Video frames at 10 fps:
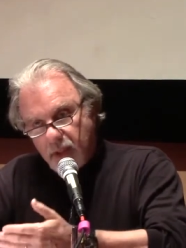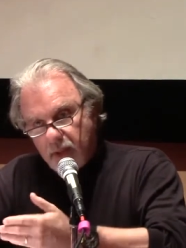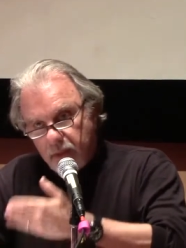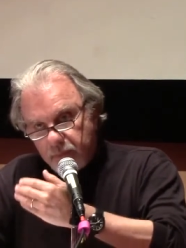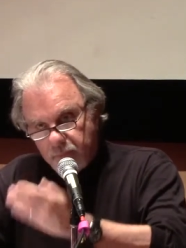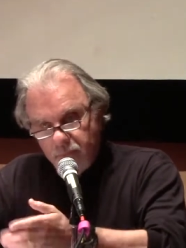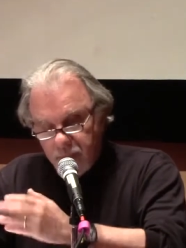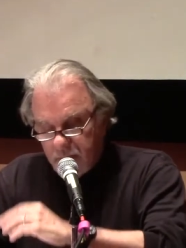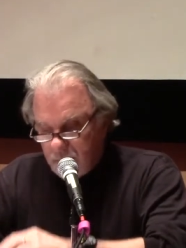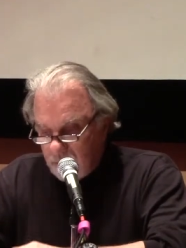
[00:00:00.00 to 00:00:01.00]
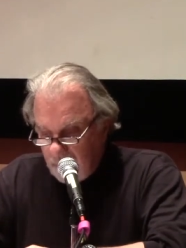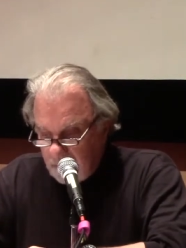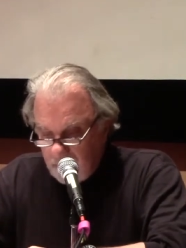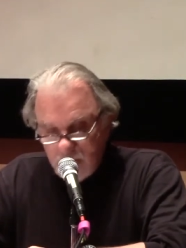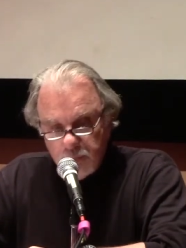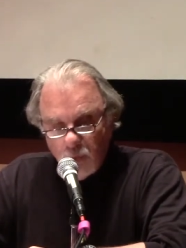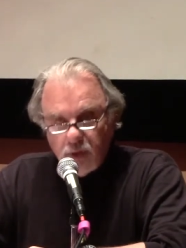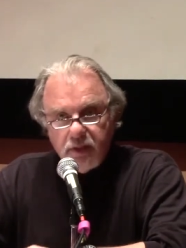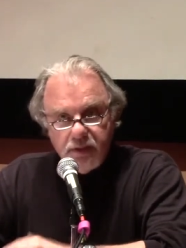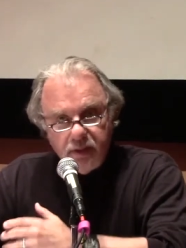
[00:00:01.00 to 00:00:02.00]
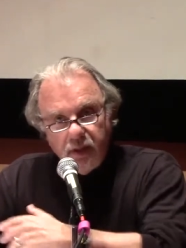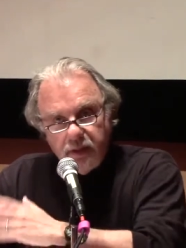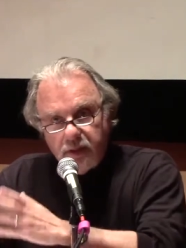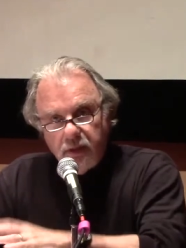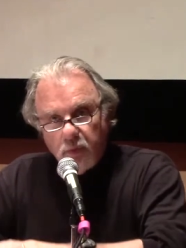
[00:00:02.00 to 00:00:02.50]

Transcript: Uh, uh, it's more concise